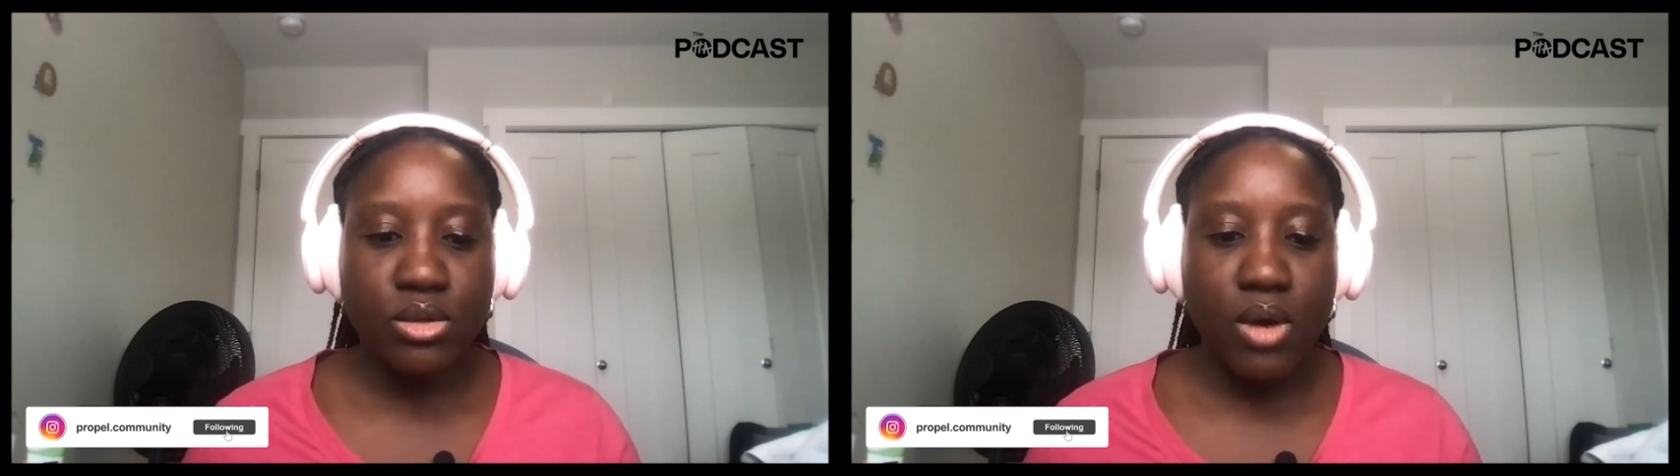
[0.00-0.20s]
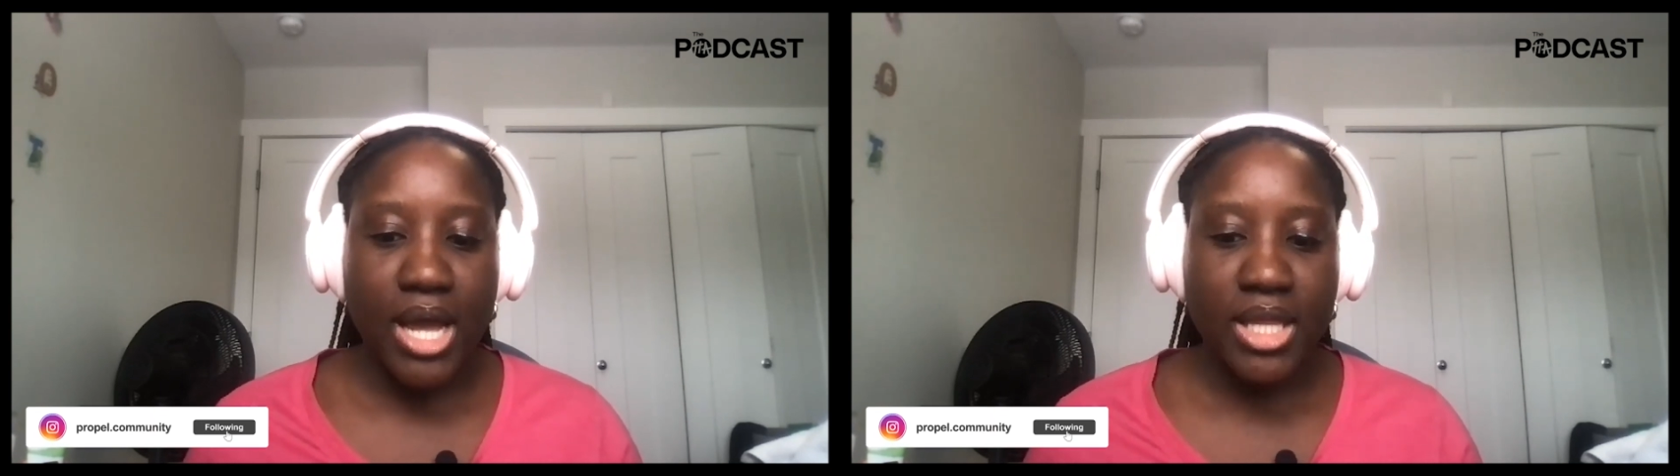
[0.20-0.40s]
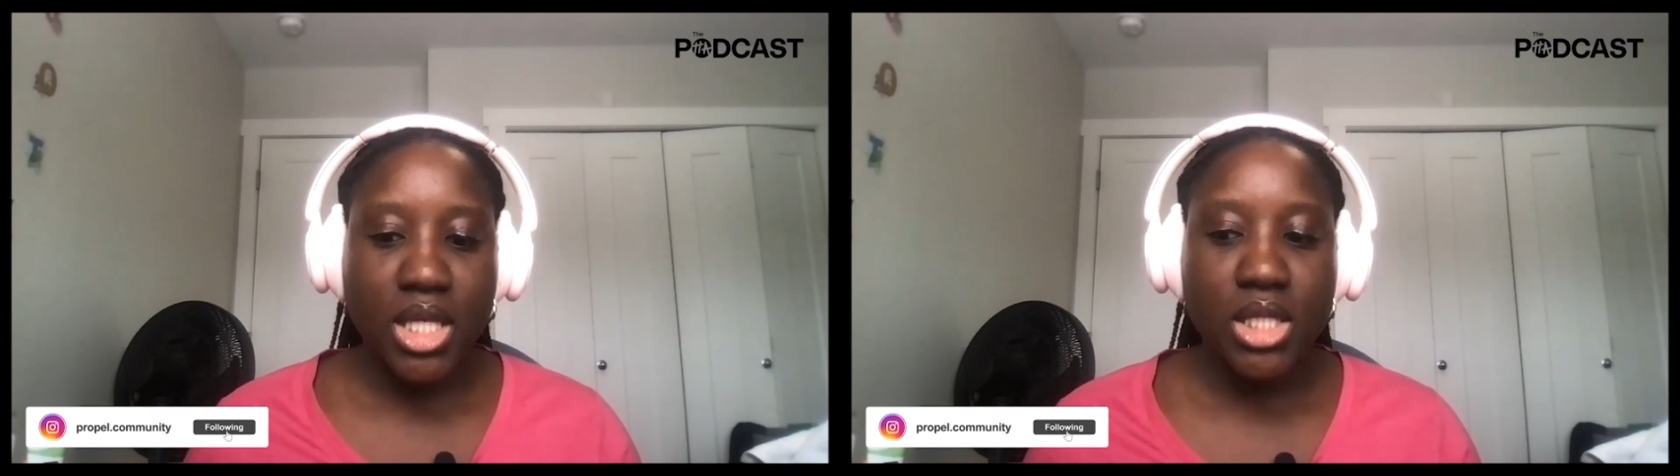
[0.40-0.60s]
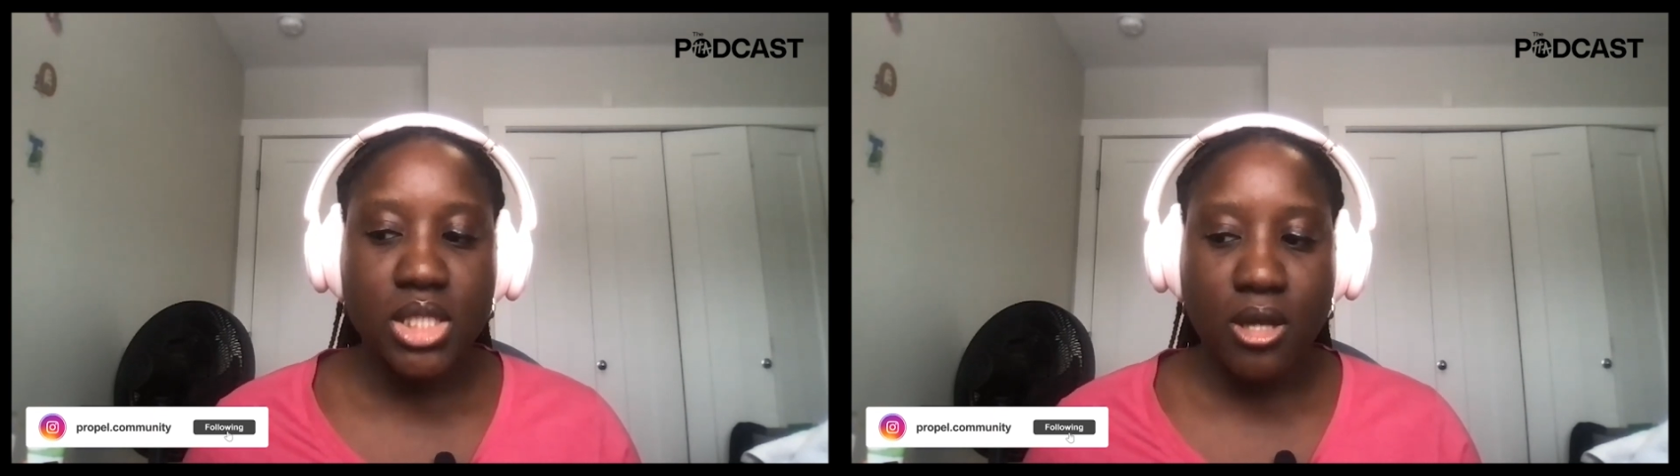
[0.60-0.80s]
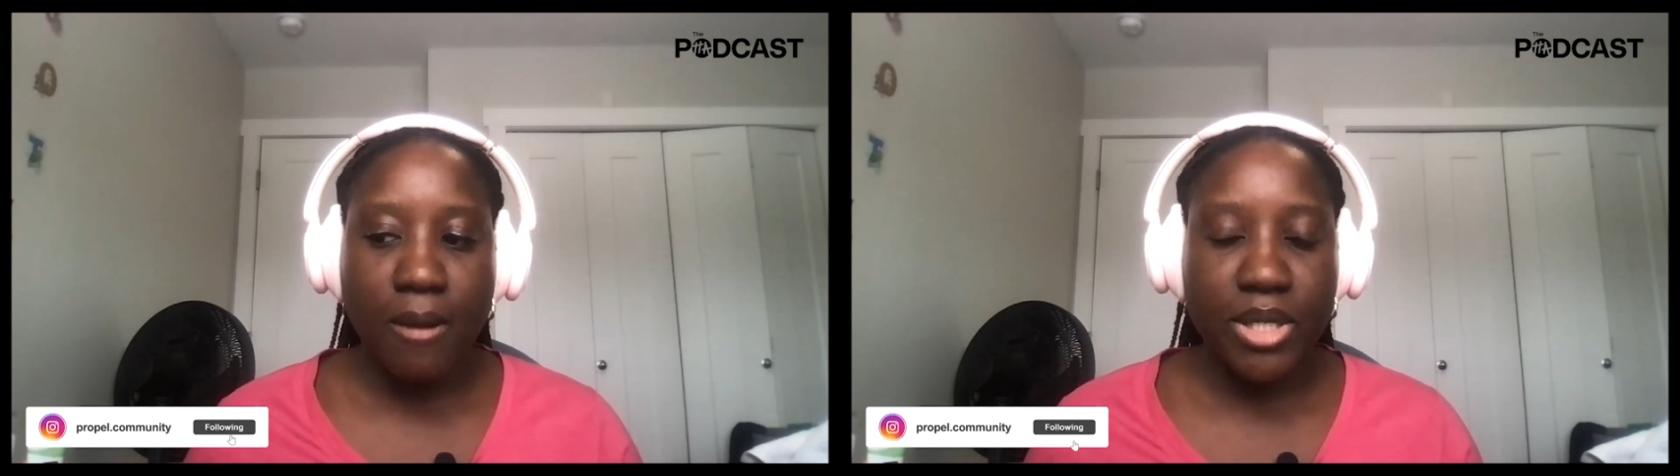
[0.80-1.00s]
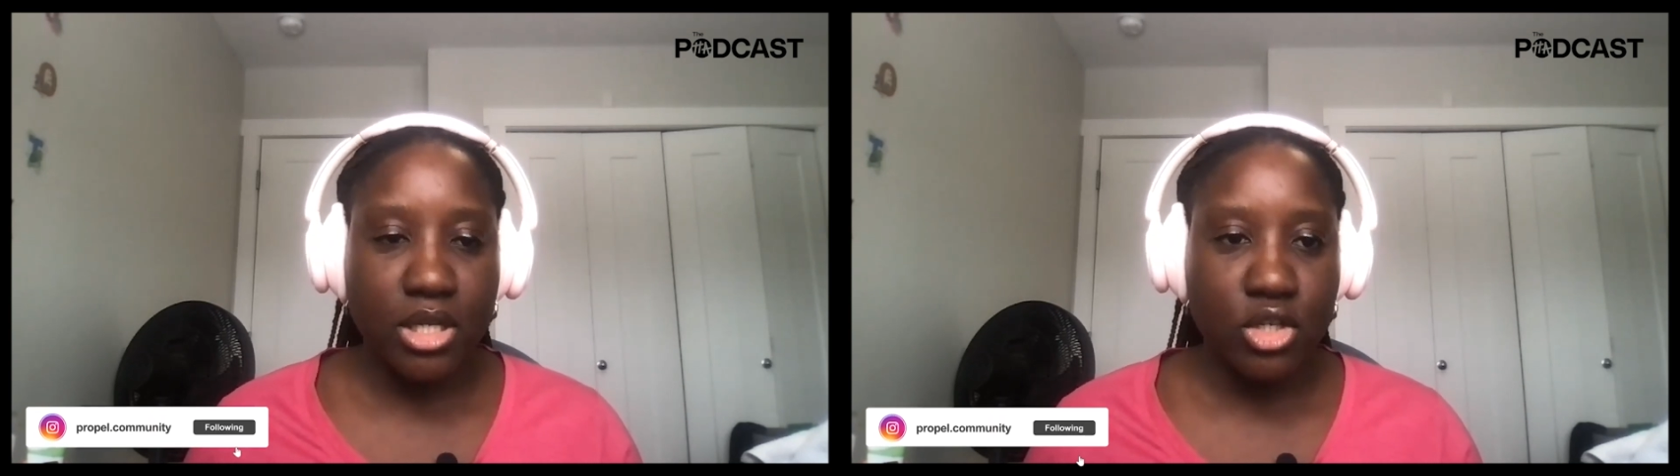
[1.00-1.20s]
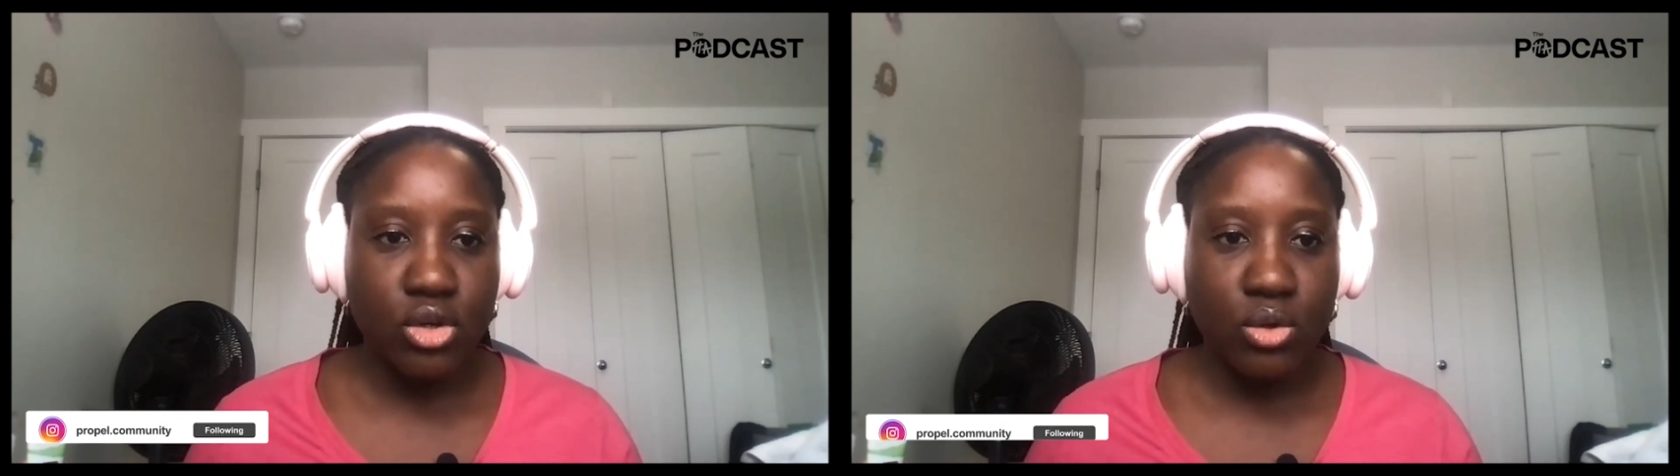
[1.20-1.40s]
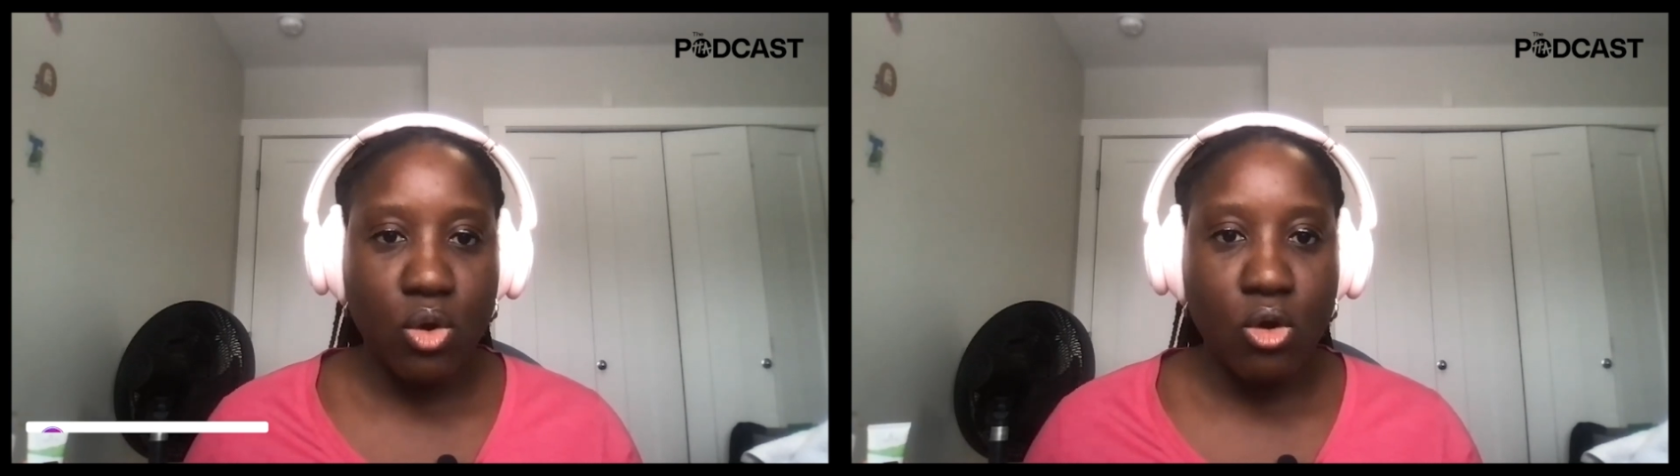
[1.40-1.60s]
So I think it's a
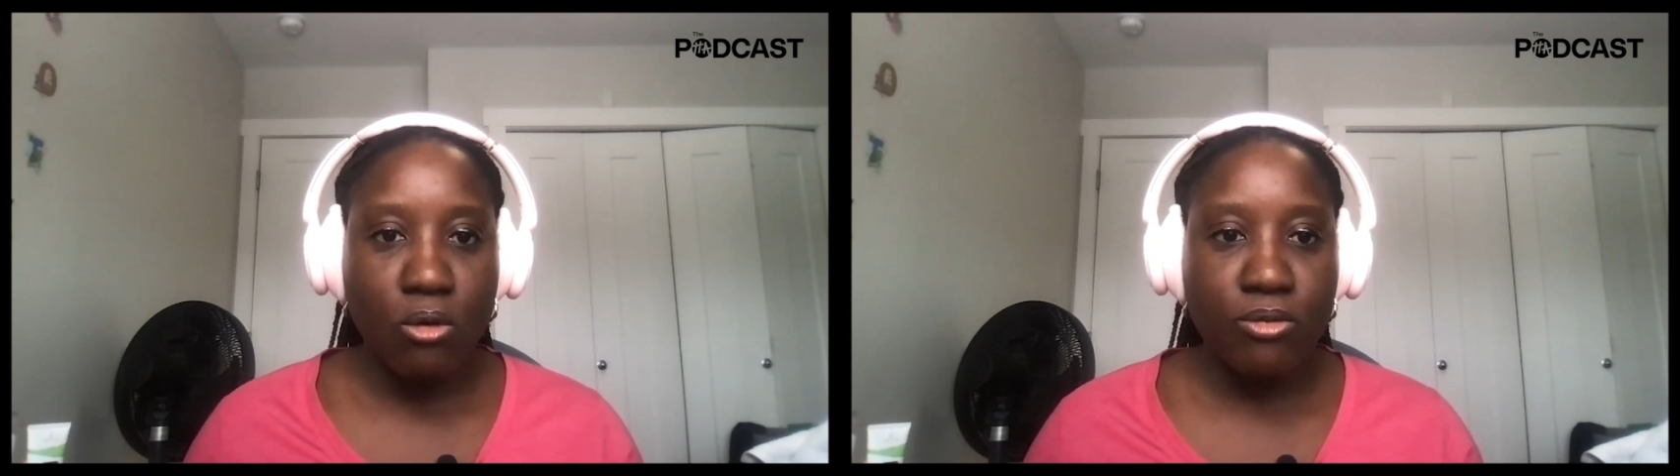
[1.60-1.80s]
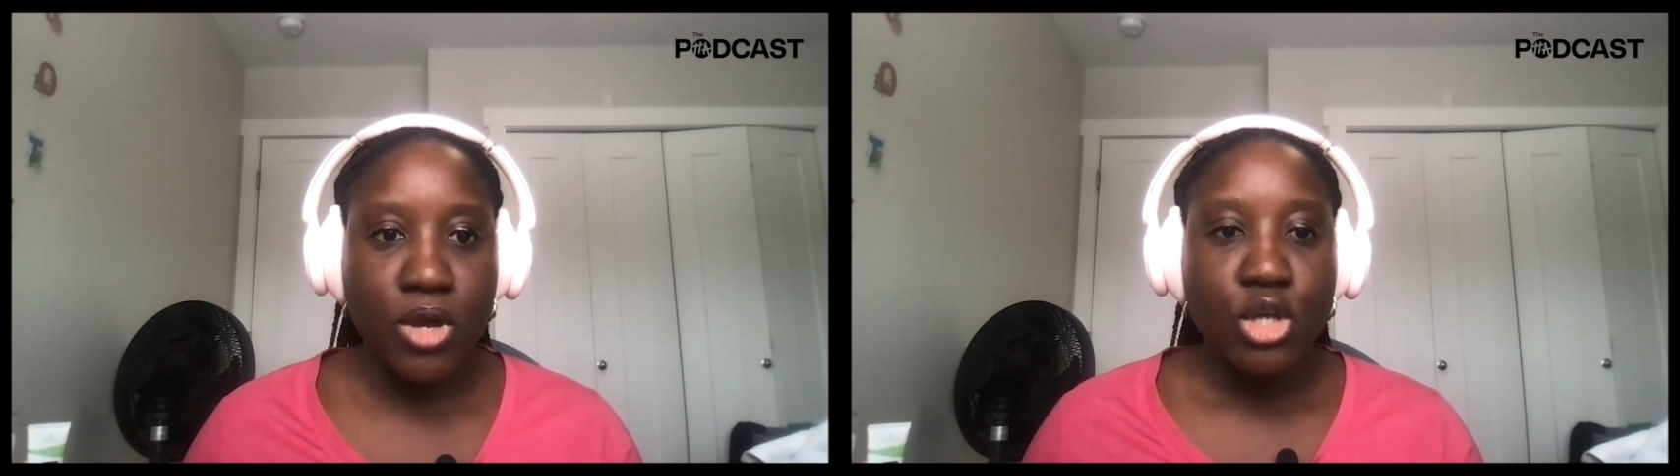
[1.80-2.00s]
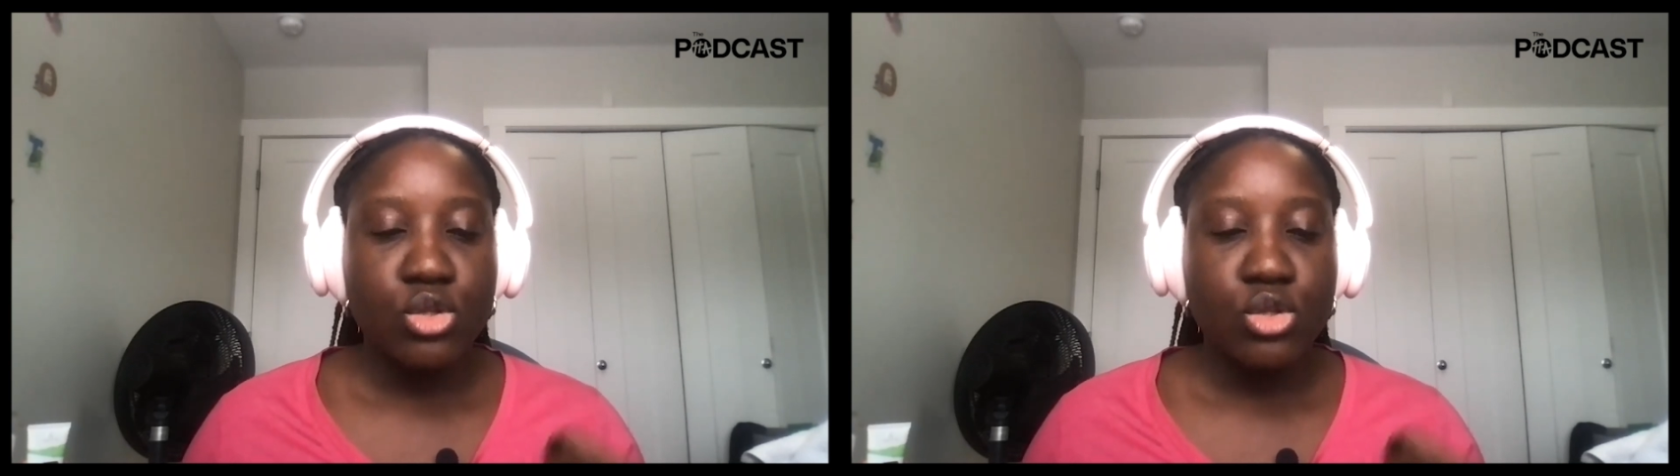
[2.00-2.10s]
combination of